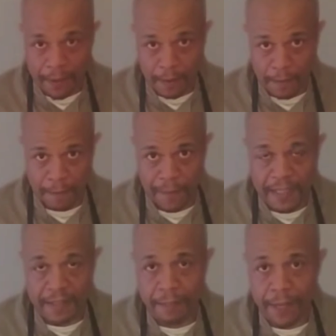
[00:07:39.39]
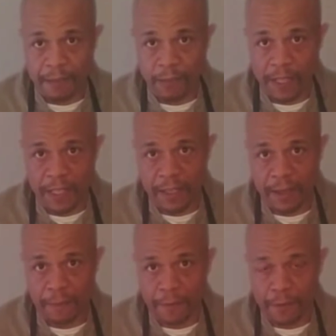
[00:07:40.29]
That's the best way to get off the
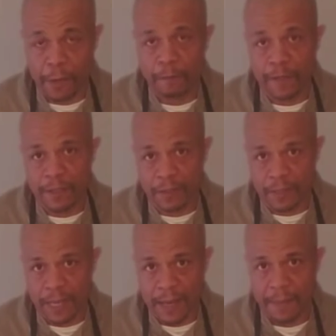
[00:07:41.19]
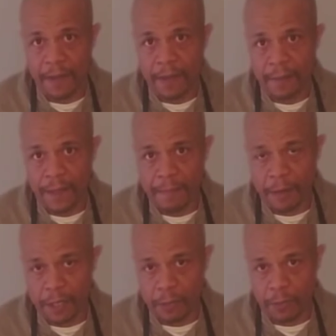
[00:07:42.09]
dirt that's on top of that
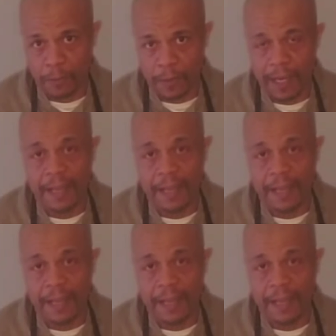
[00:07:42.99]
mushroom, okay?